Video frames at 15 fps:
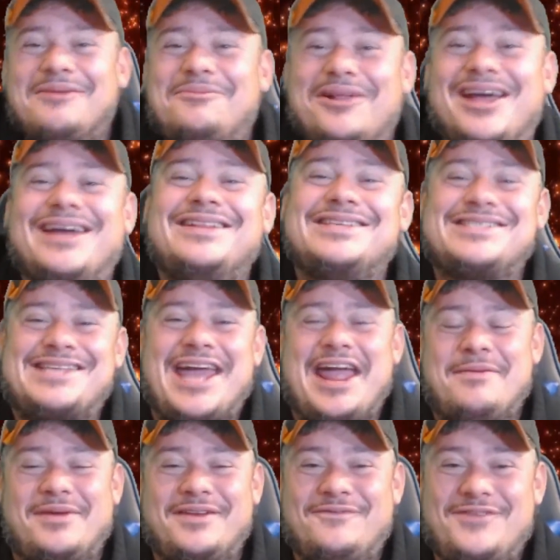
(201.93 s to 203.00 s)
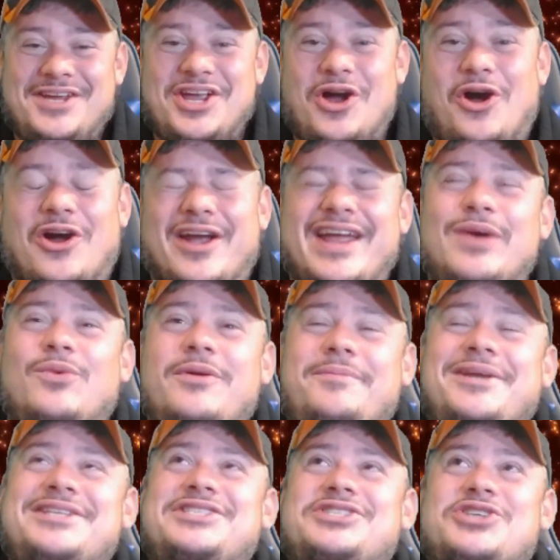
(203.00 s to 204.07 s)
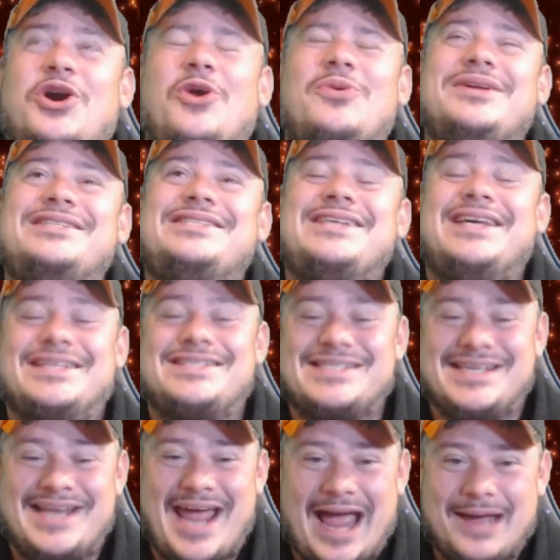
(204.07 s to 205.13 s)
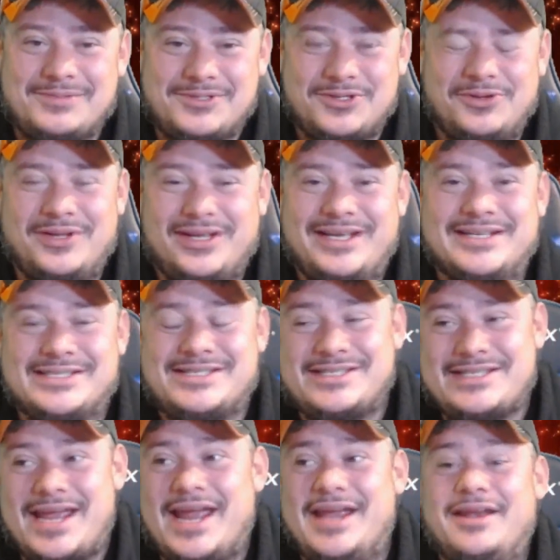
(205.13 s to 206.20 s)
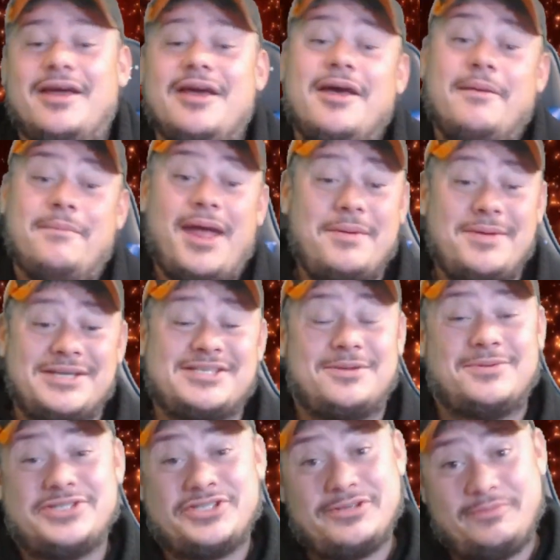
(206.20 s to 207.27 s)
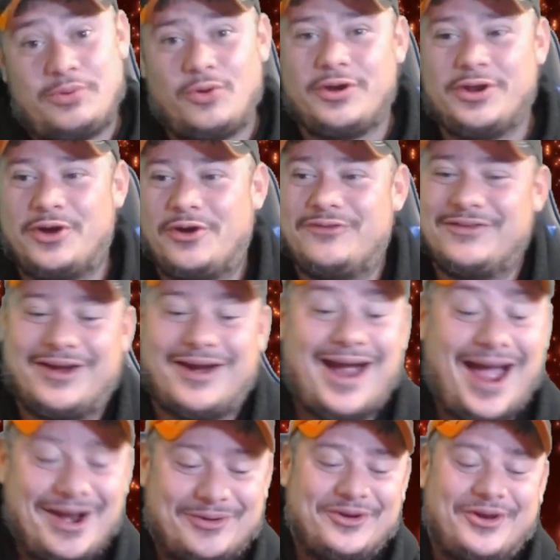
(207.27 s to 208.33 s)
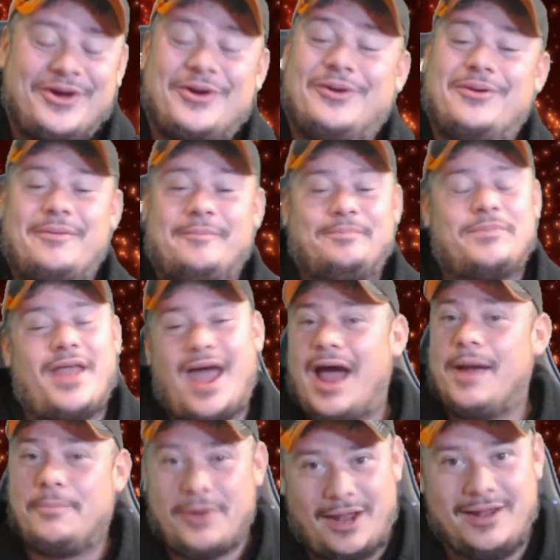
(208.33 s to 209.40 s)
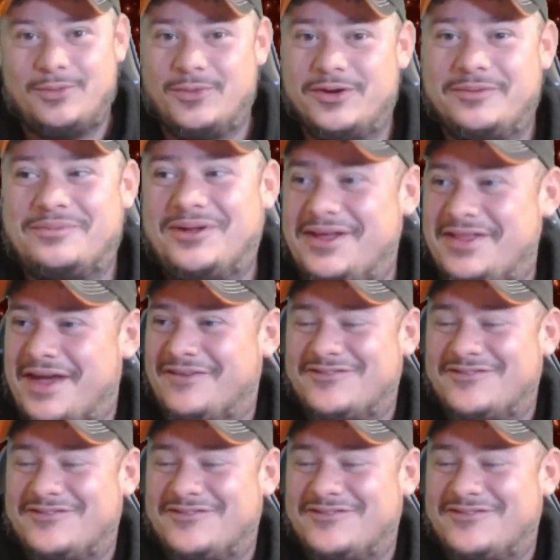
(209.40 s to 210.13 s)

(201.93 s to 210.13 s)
playing this game in VR. It would be so intense and absolutely insane. Maybe someone should port it over there. I don't know. I probably wouldn't play that